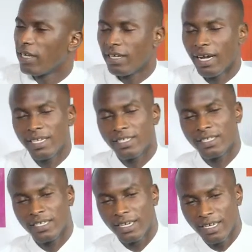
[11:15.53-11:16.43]

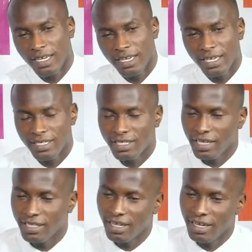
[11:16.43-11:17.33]
That's great and that is
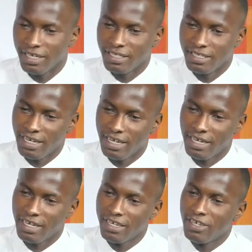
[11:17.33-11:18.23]
excellent.
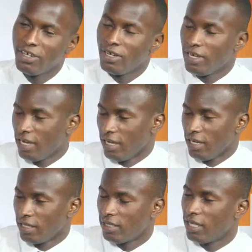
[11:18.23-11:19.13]

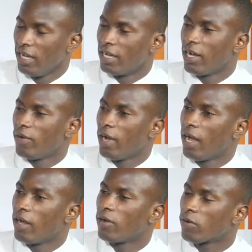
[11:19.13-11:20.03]
Still
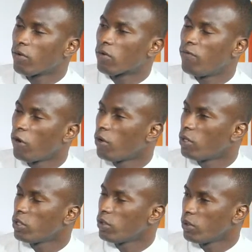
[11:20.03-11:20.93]
now,
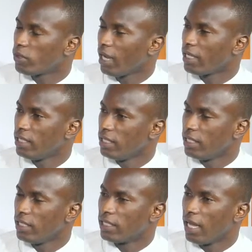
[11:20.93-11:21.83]
focusing on those
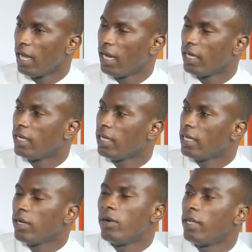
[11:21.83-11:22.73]
SDGs,
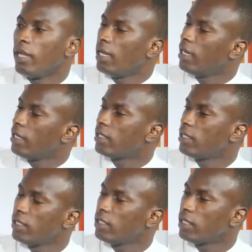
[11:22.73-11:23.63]
the
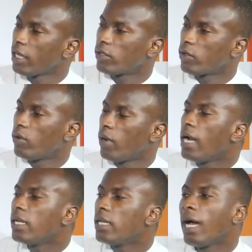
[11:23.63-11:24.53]
teaching sector
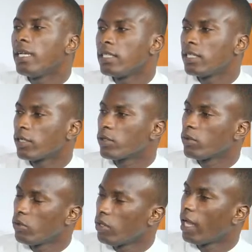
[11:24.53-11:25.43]
and the learning sector
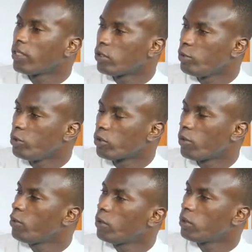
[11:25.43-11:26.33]
all has to be
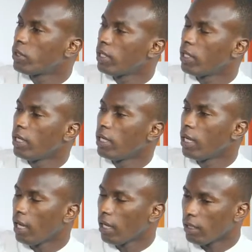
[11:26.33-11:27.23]
robust in
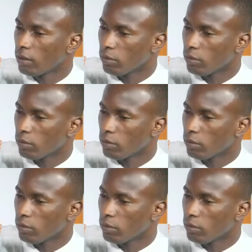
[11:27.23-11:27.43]
the